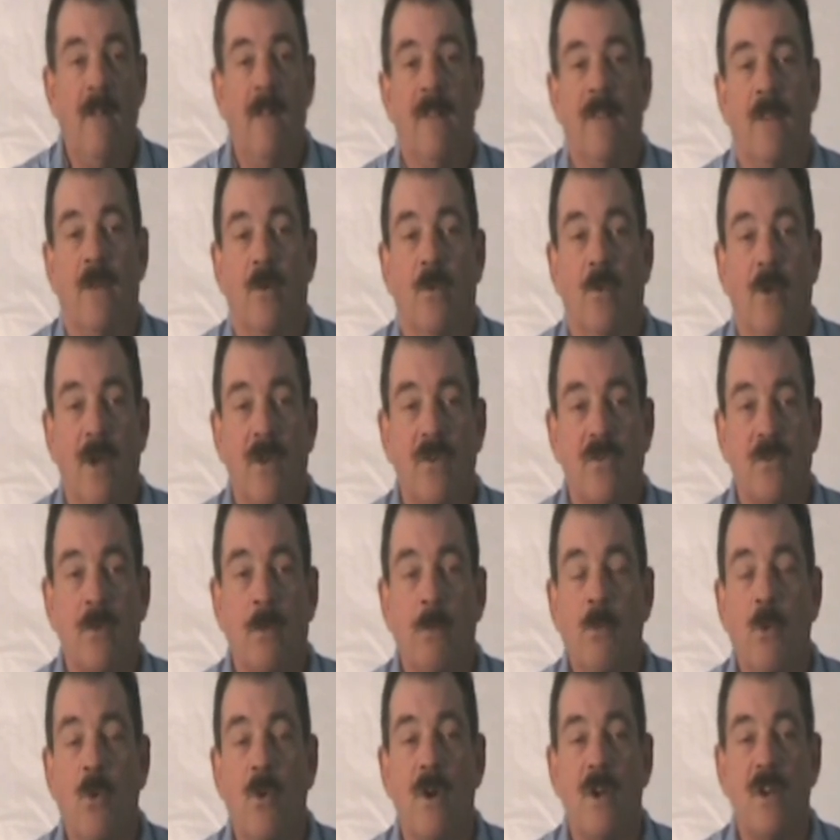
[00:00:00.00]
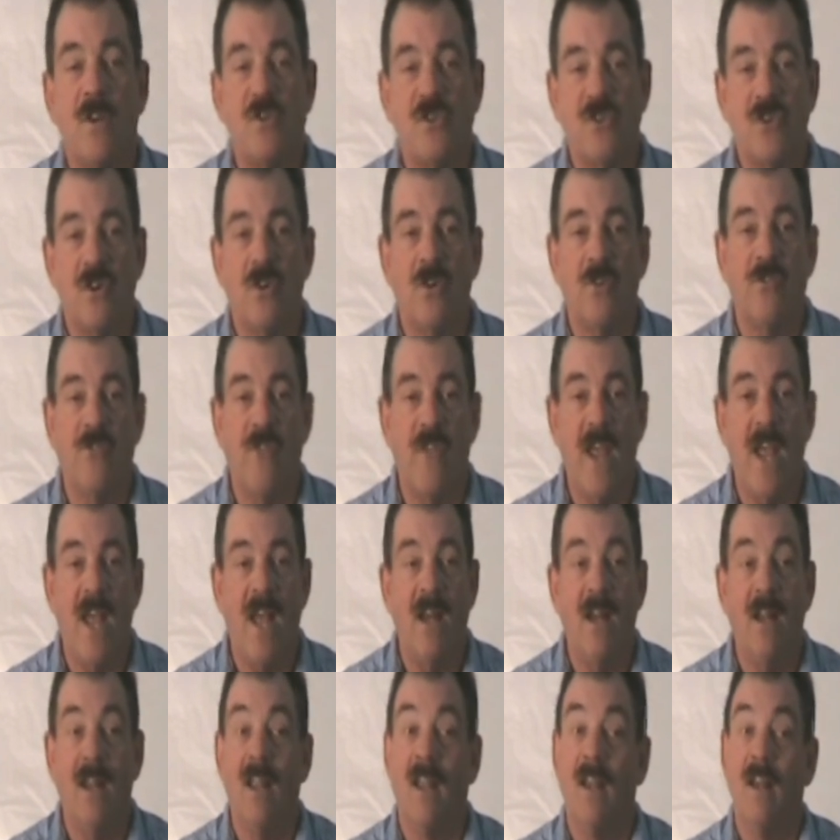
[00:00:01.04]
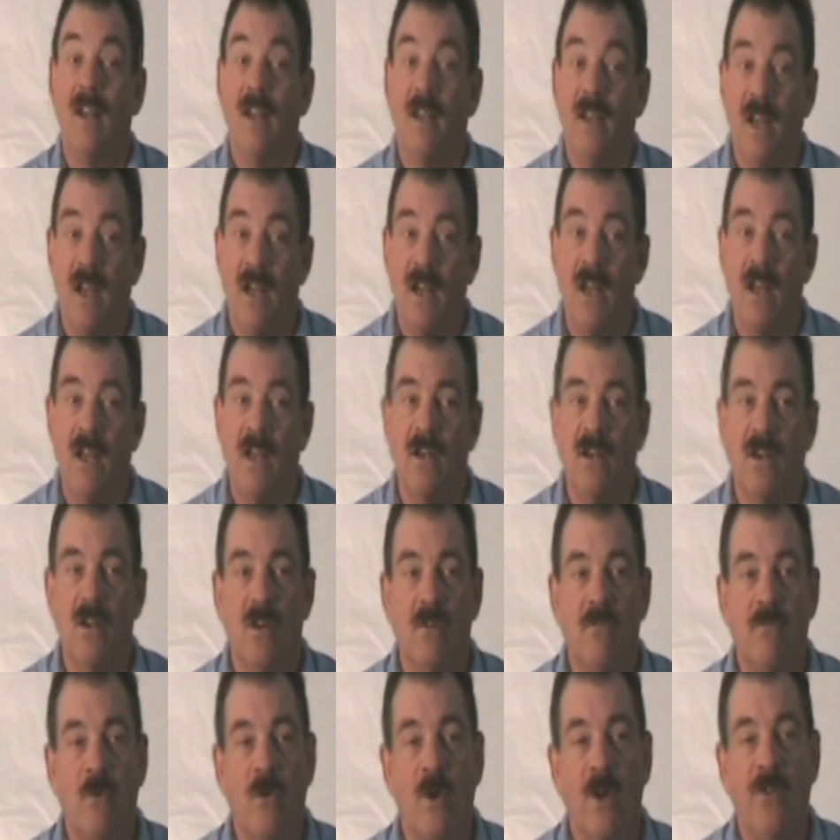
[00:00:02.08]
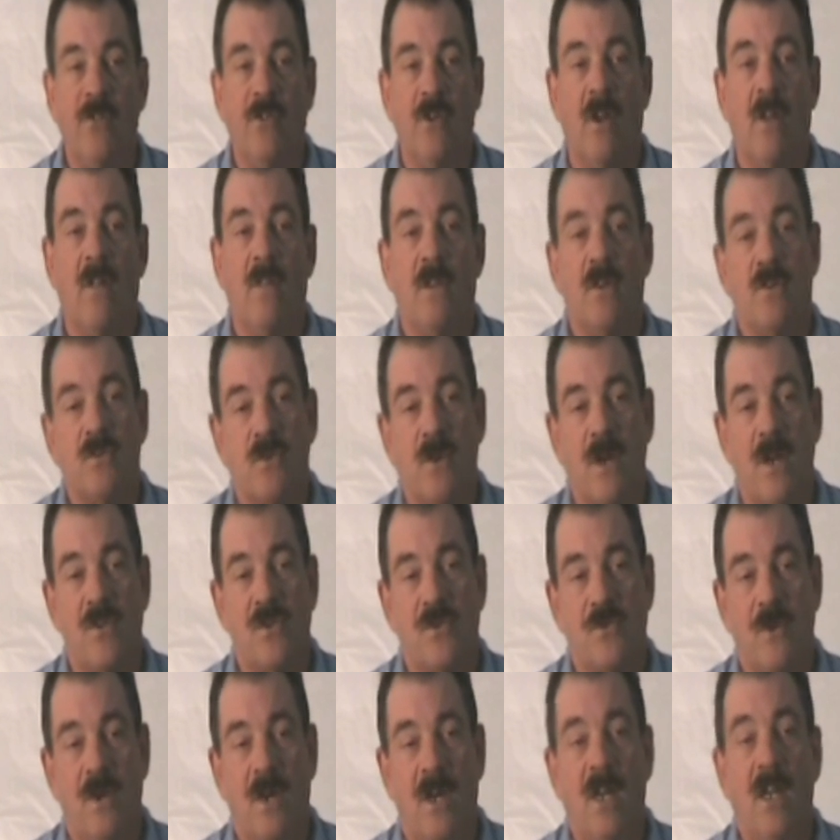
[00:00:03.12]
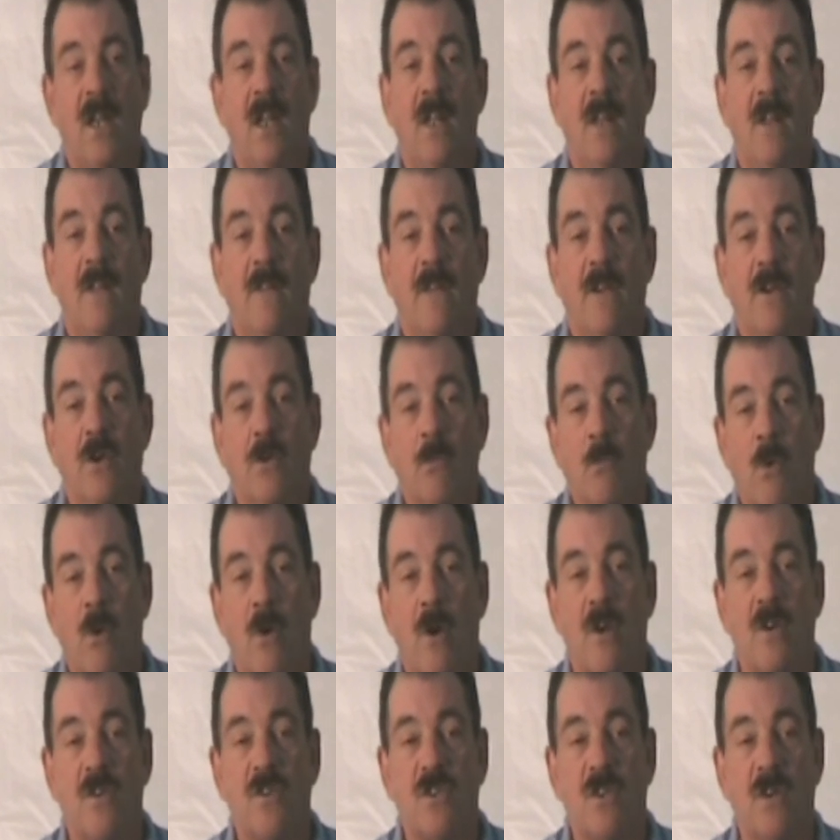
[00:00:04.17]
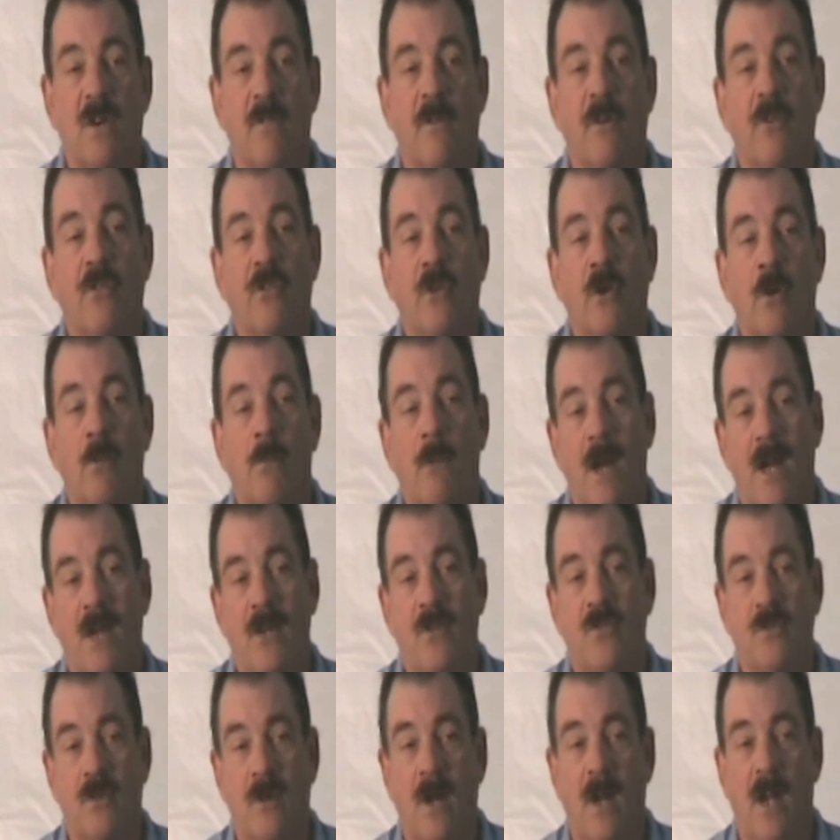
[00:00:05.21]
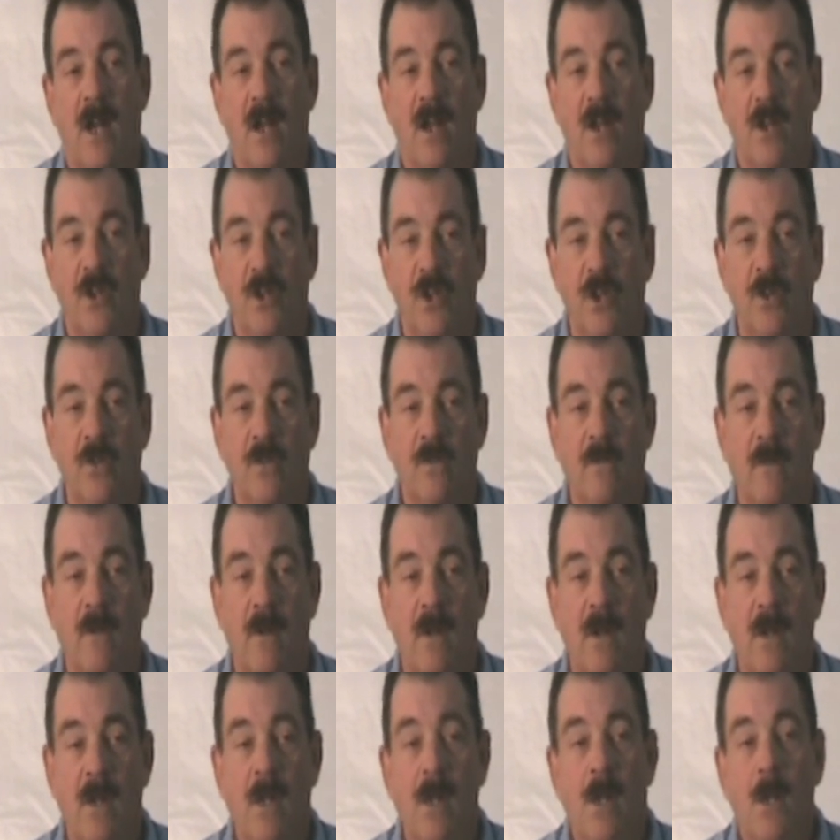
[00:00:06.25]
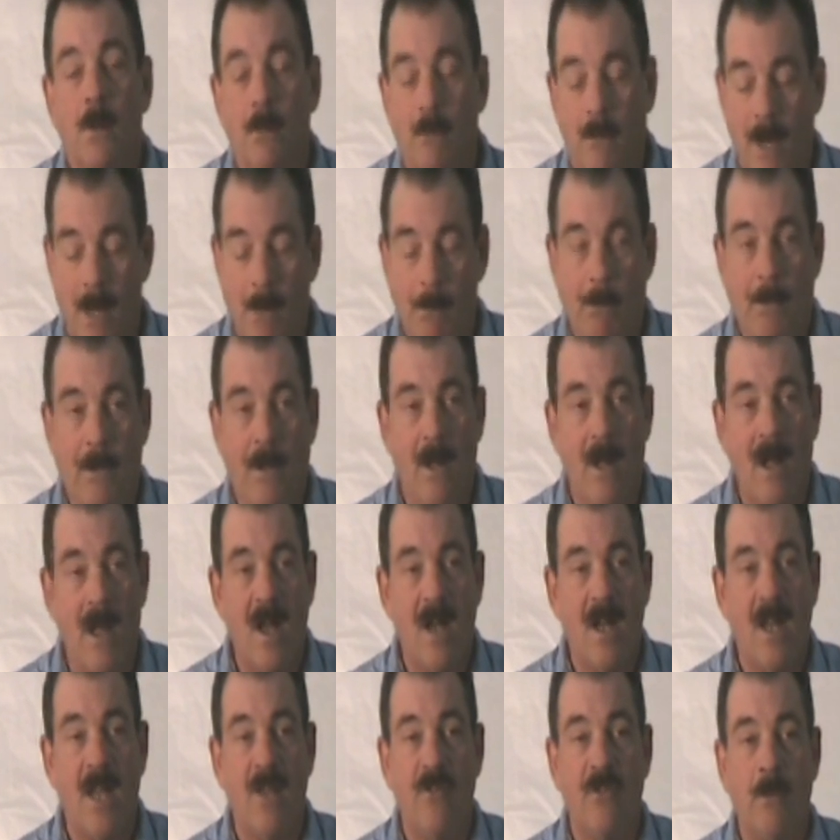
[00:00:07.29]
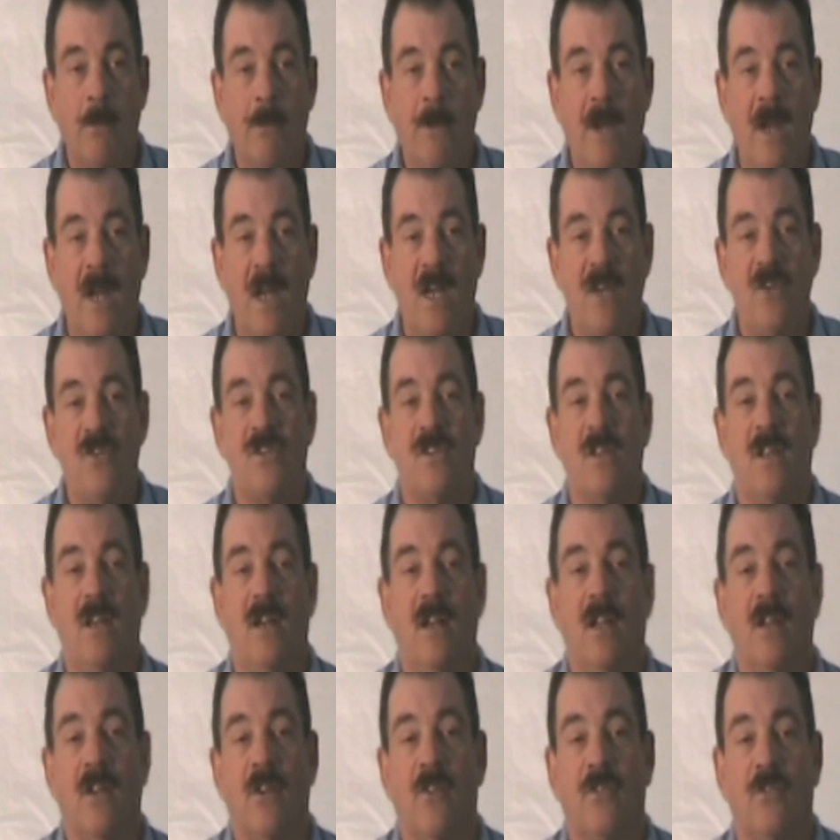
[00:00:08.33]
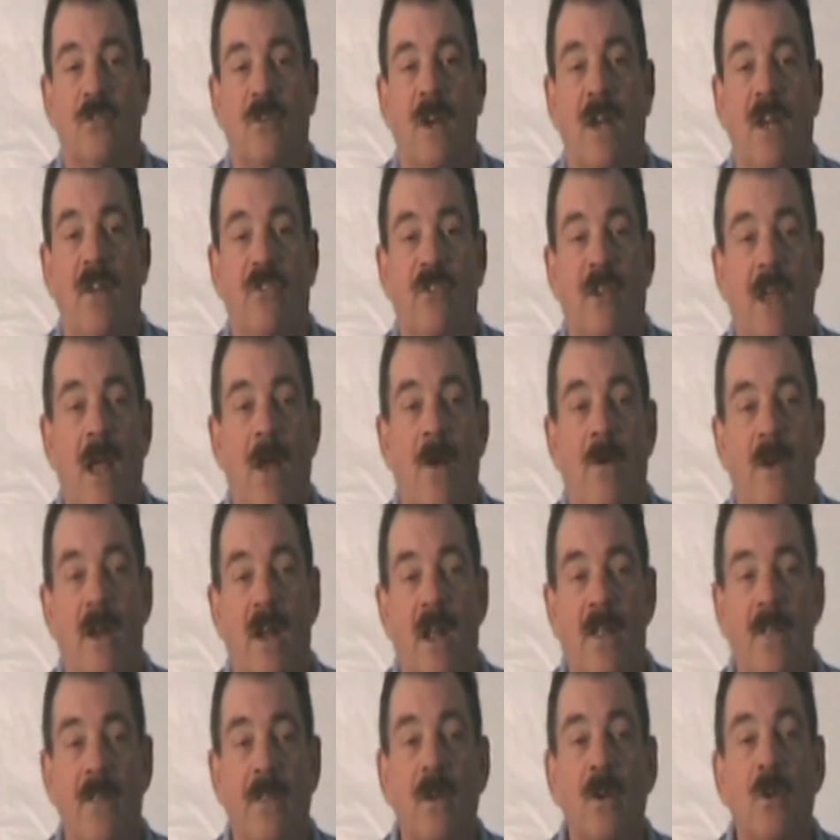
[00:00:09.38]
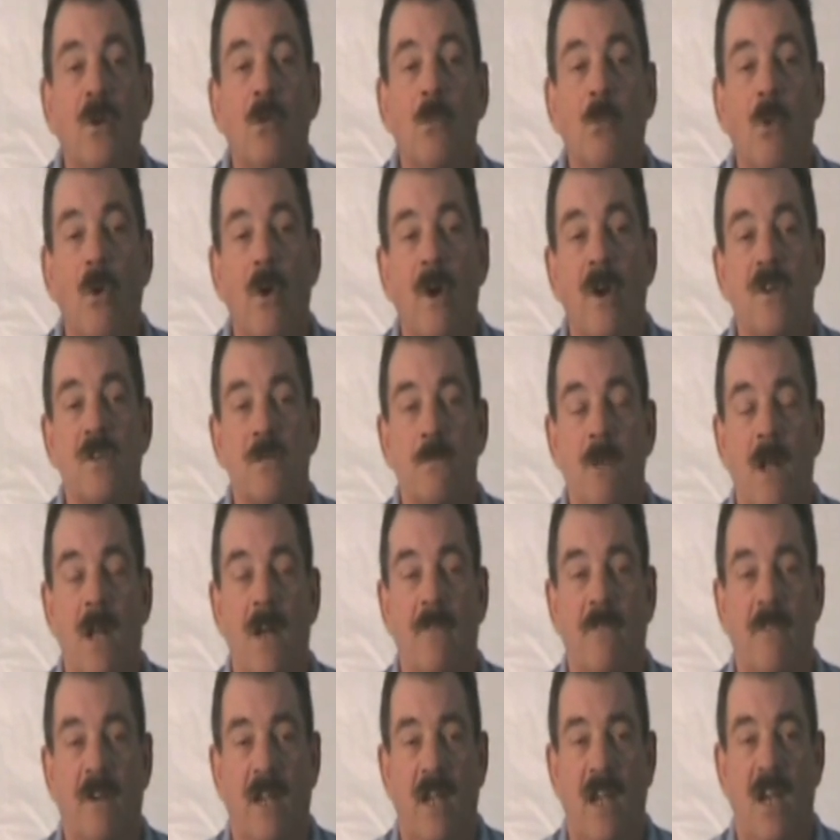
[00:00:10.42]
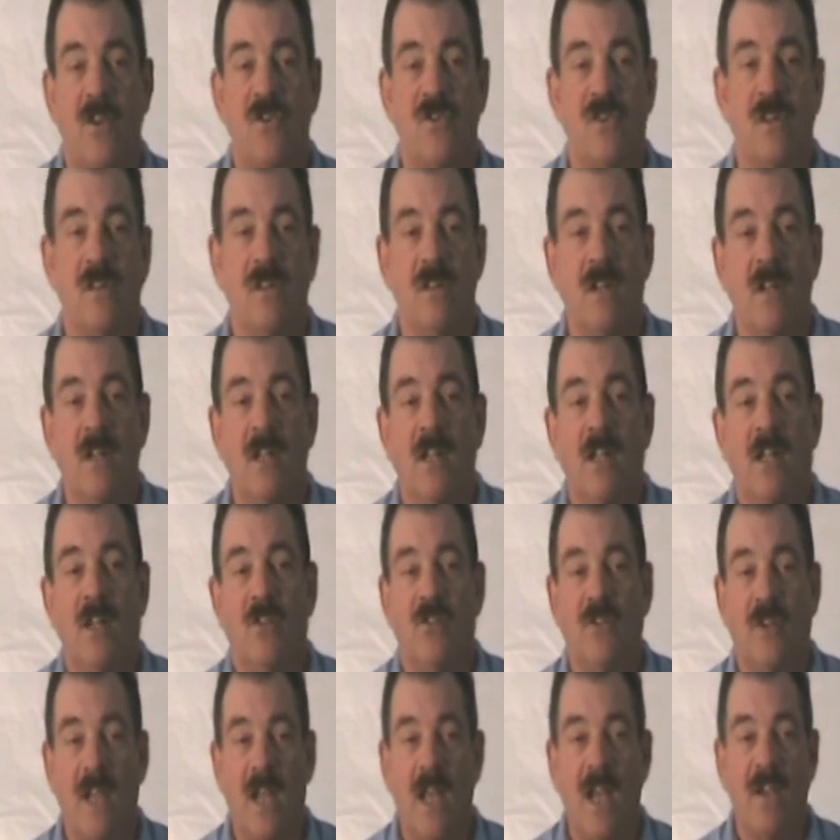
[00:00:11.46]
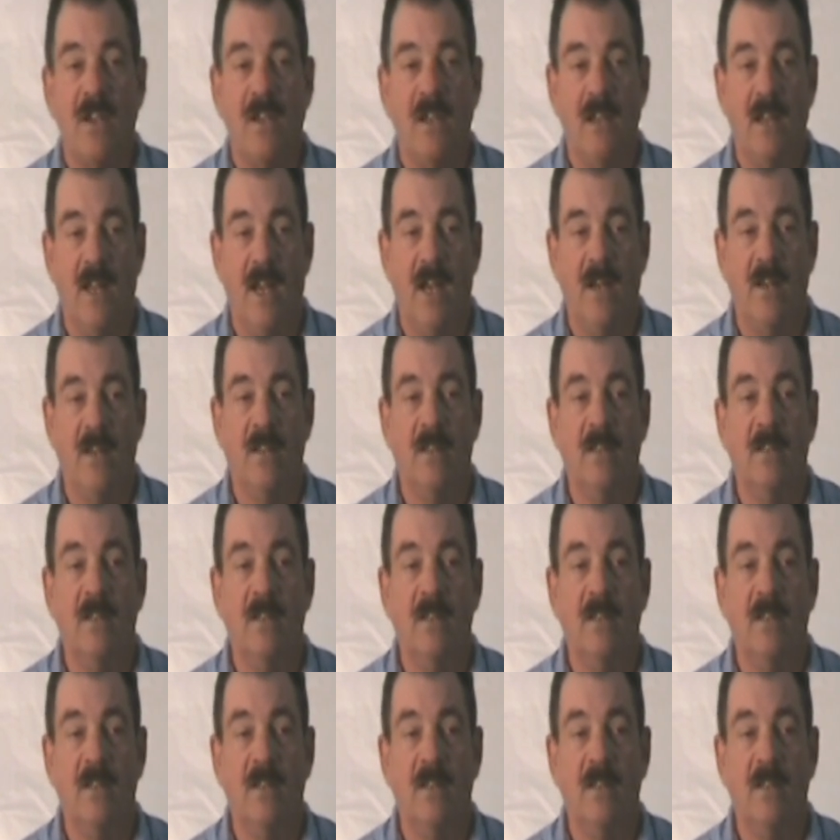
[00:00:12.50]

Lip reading: The REST report ensures that, and again, avoids all the treachery that your mortgage servicer might try on you. My blog has a page that illustrates how an ethical mortgage modification is calculated.